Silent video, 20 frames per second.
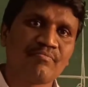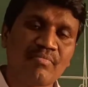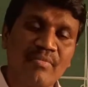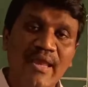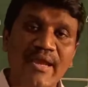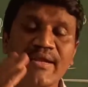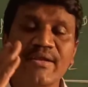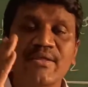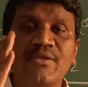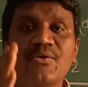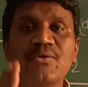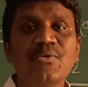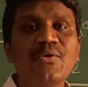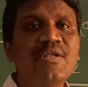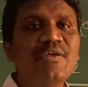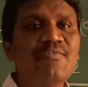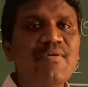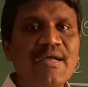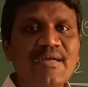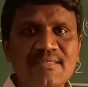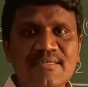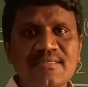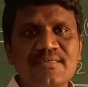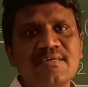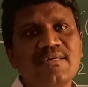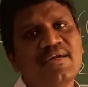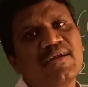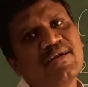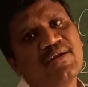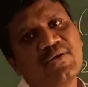and Q divides
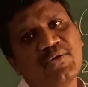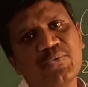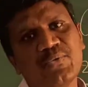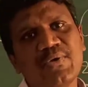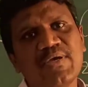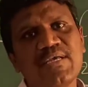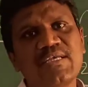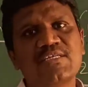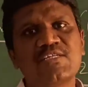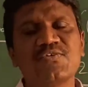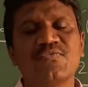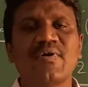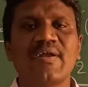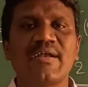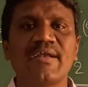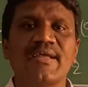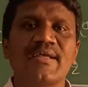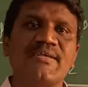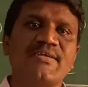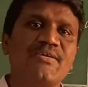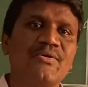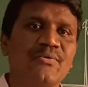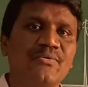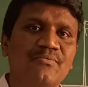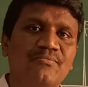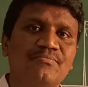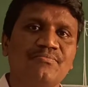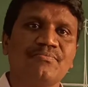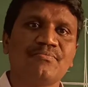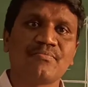2:1 ratio,
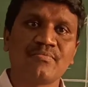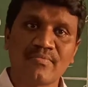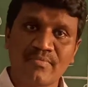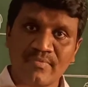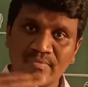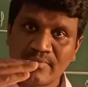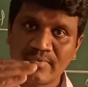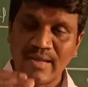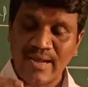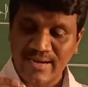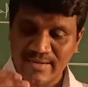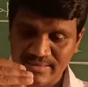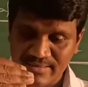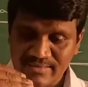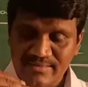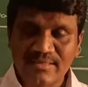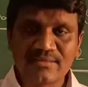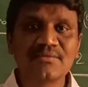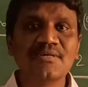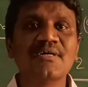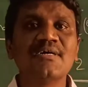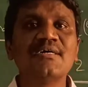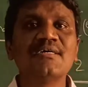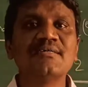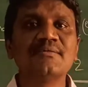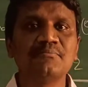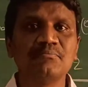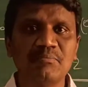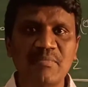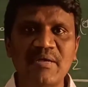and in the third
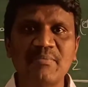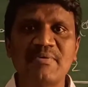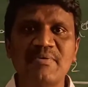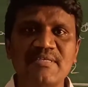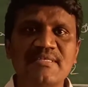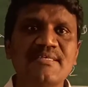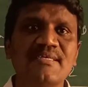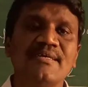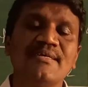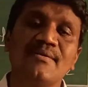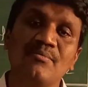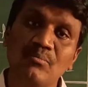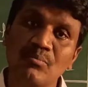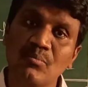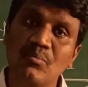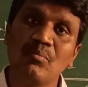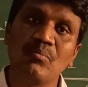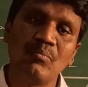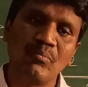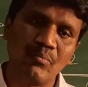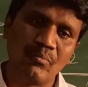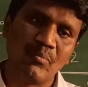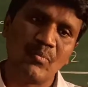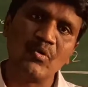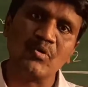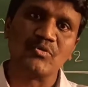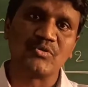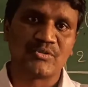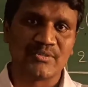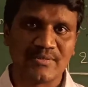maybe see
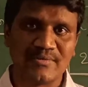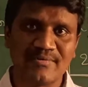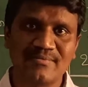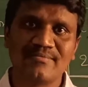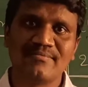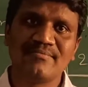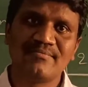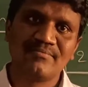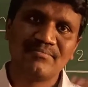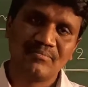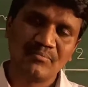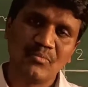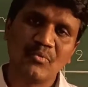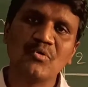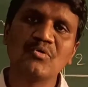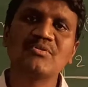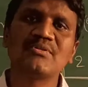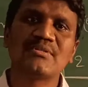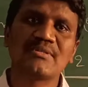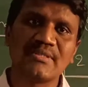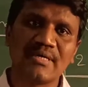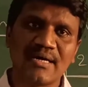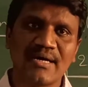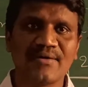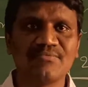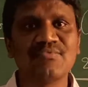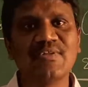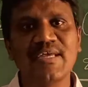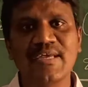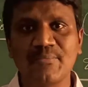both
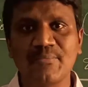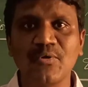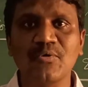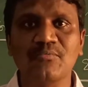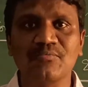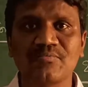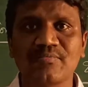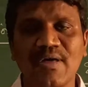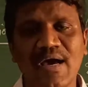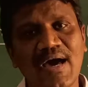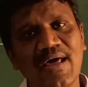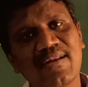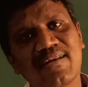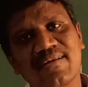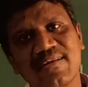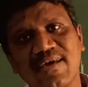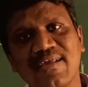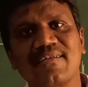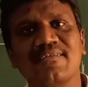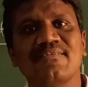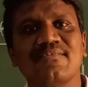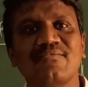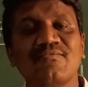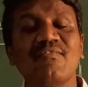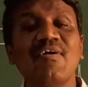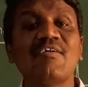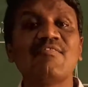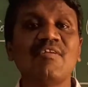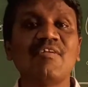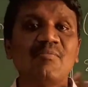of the above or none.
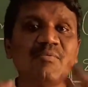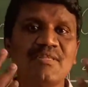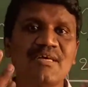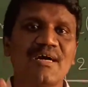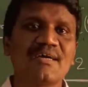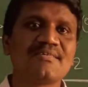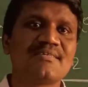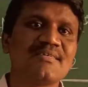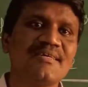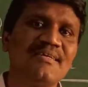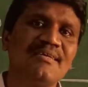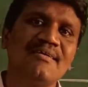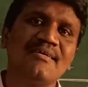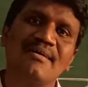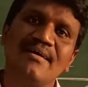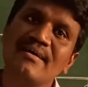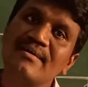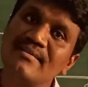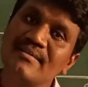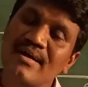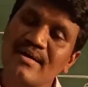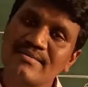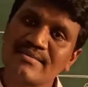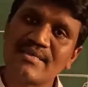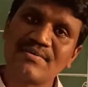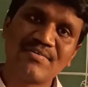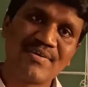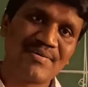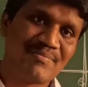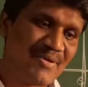What will be the answer? The
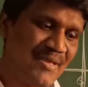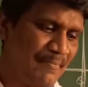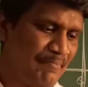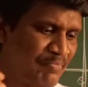answer will be